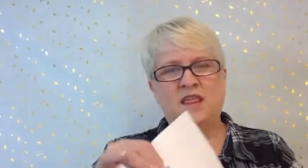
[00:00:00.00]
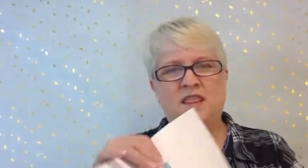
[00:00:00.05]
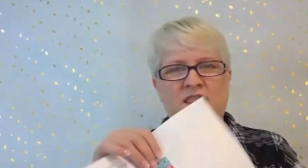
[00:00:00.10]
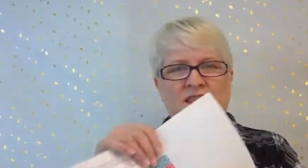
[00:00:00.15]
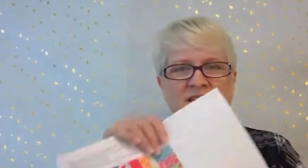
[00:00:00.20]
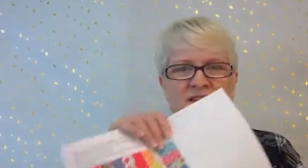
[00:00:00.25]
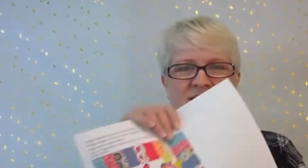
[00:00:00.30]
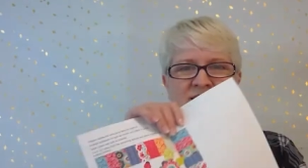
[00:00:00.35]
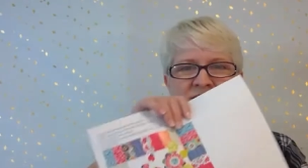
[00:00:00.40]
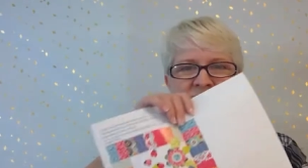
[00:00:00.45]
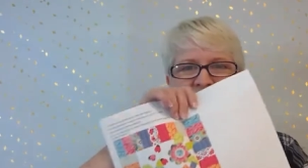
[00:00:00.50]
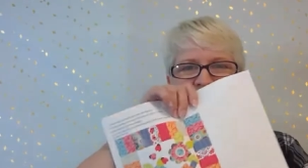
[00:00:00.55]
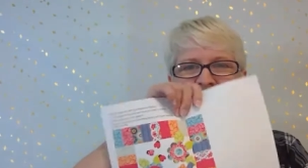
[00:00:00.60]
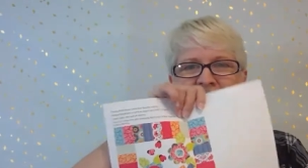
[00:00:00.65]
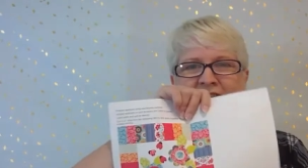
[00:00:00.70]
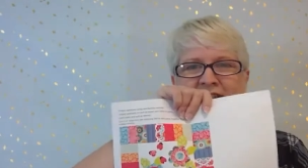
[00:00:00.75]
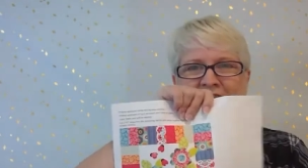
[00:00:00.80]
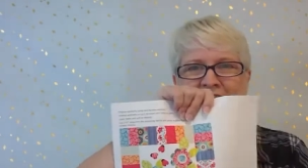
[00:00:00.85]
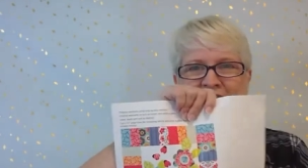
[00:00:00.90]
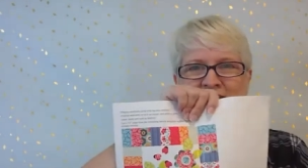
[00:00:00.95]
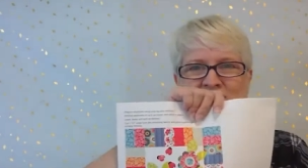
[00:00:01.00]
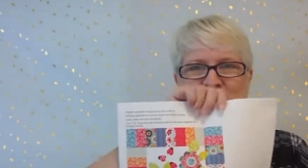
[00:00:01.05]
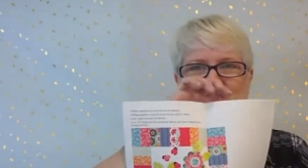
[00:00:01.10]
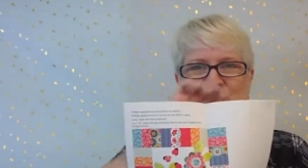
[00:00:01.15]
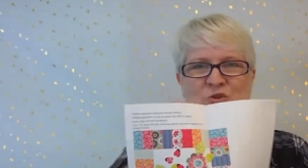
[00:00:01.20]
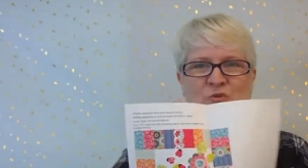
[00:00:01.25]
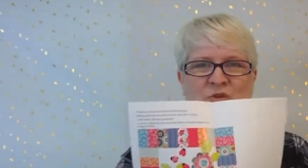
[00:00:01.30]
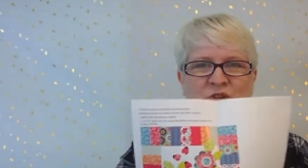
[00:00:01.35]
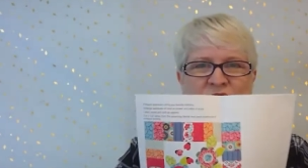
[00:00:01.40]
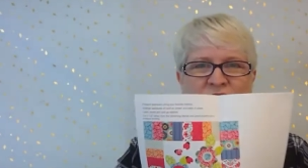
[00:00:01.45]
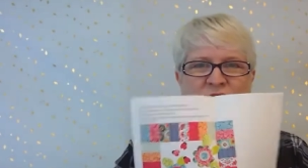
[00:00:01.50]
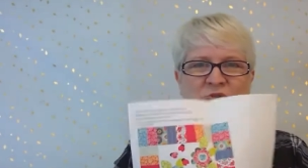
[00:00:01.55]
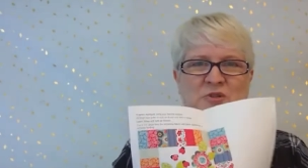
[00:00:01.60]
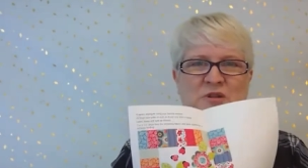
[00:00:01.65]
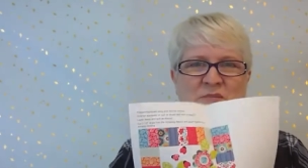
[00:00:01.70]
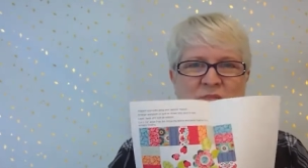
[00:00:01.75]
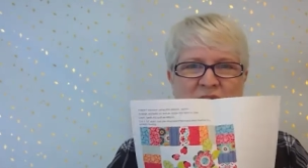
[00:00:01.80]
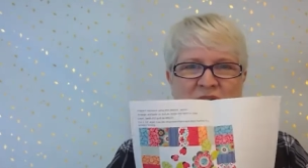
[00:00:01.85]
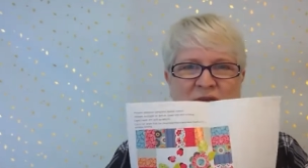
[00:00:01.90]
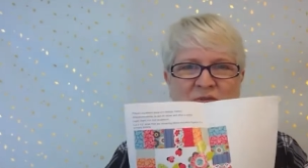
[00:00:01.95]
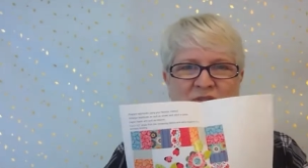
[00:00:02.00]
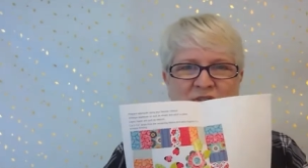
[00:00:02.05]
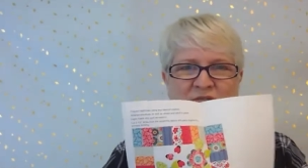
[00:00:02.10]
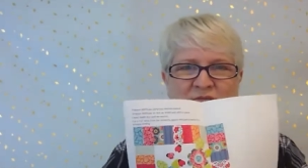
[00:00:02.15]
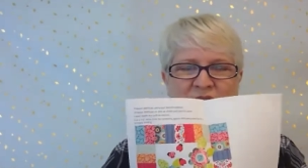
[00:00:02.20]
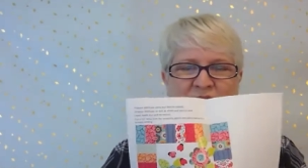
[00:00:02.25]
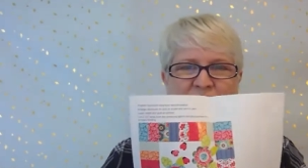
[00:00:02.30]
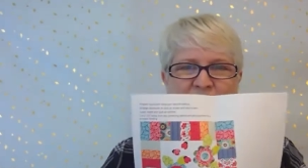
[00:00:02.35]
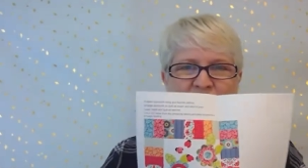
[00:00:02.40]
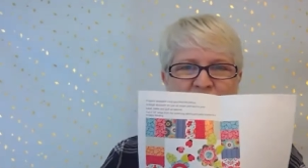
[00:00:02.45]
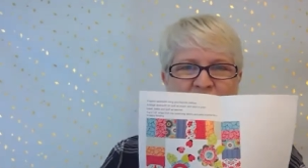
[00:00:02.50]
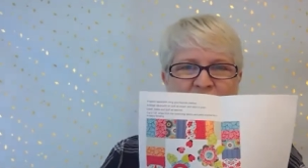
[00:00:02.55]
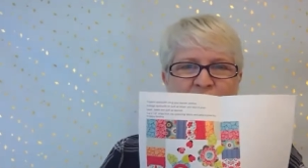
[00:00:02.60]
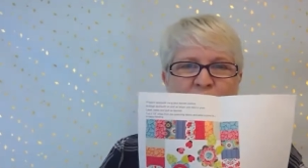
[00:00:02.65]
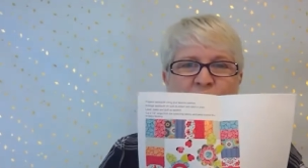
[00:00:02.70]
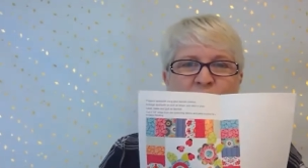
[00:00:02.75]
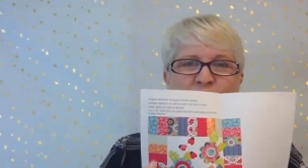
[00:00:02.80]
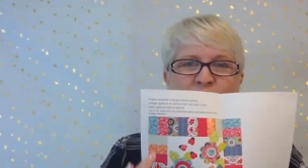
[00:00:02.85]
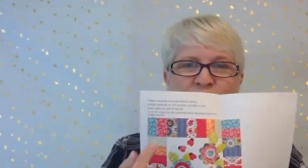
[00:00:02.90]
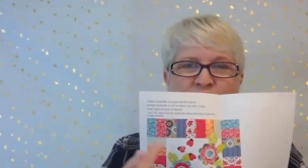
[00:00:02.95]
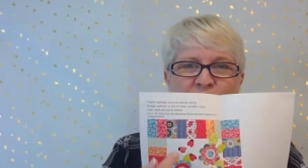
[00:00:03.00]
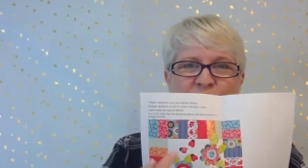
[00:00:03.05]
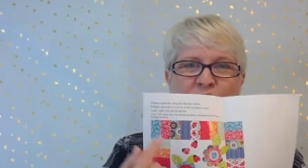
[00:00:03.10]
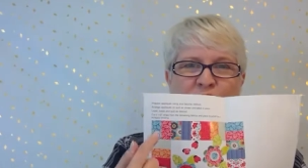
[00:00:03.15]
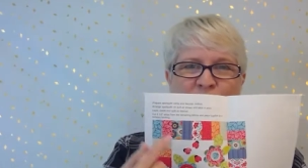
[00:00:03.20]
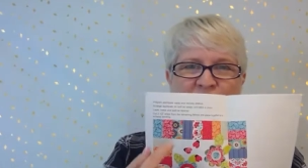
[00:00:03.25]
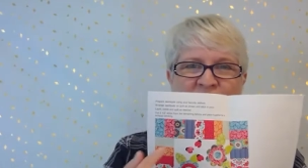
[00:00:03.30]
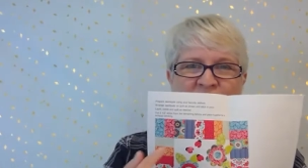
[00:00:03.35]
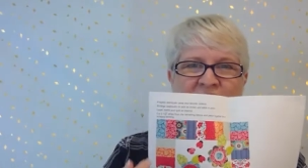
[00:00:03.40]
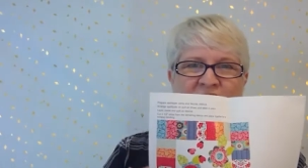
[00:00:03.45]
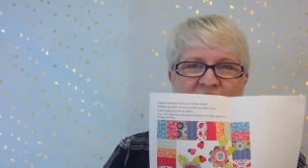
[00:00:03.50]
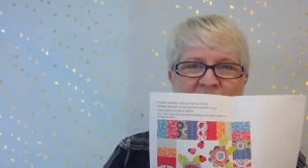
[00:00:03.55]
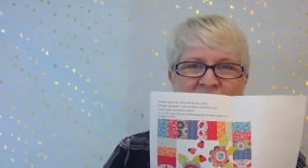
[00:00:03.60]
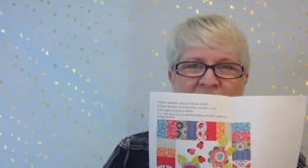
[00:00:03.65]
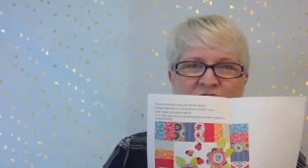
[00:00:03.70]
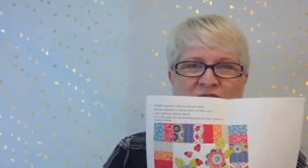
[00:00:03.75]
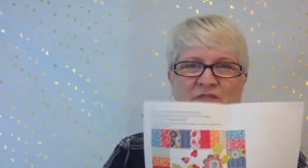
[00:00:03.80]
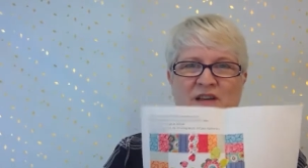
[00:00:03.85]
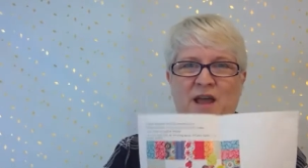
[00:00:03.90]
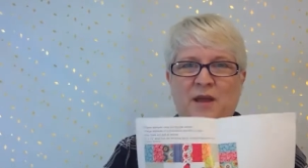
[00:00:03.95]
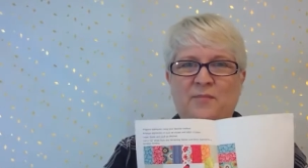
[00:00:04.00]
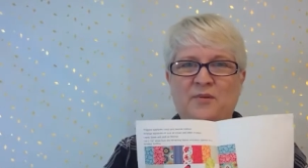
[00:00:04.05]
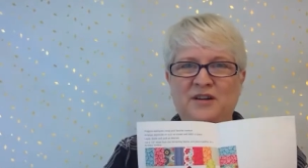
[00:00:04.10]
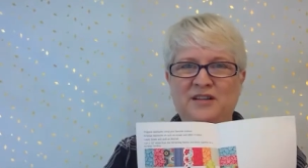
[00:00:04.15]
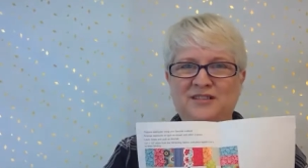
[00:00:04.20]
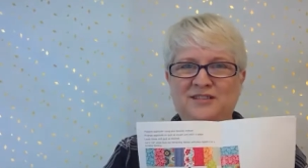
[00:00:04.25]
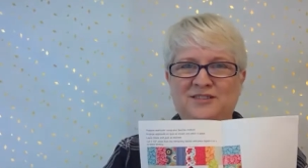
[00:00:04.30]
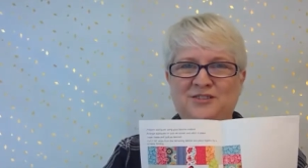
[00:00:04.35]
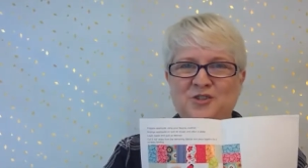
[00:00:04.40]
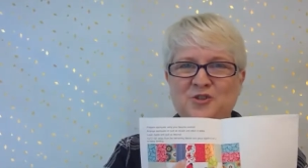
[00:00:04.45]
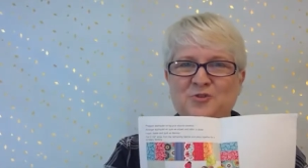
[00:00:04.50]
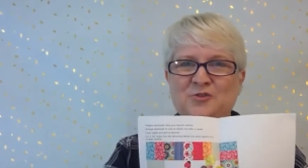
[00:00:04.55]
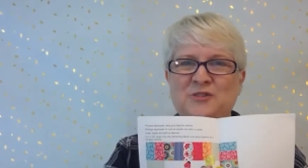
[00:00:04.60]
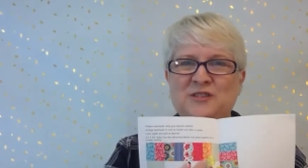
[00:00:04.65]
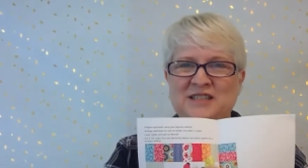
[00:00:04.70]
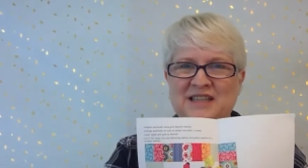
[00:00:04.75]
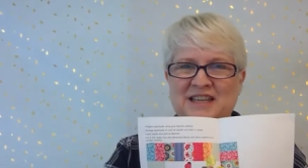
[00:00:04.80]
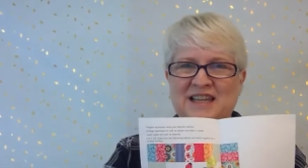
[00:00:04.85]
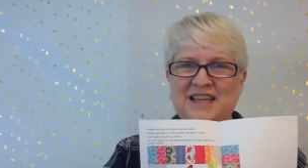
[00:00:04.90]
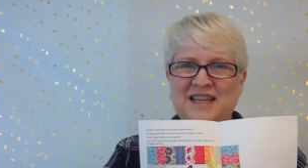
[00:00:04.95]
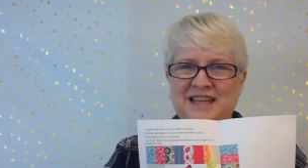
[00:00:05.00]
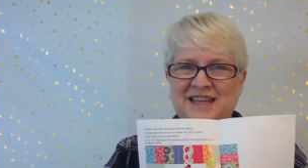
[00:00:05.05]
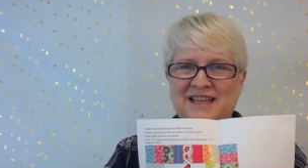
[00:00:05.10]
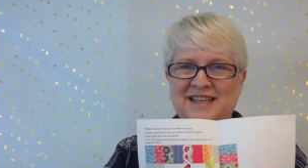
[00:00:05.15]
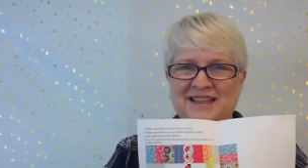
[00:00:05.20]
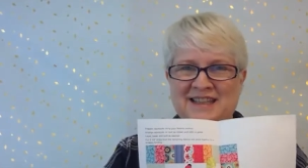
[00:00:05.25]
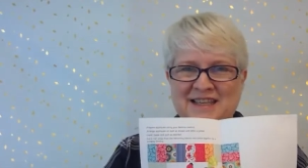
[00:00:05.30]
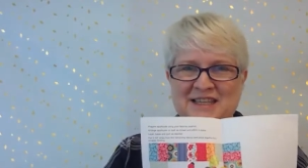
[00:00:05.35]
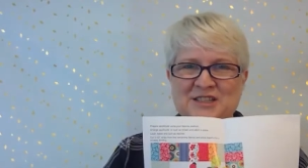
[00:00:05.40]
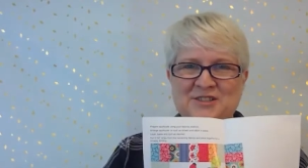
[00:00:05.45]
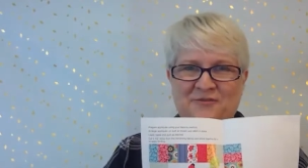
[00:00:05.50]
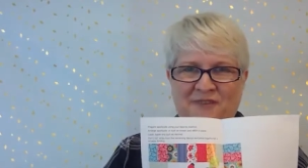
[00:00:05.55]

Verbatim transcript: This is the quilt you can make with the fabrics. Do you see these fabrics? Do you see these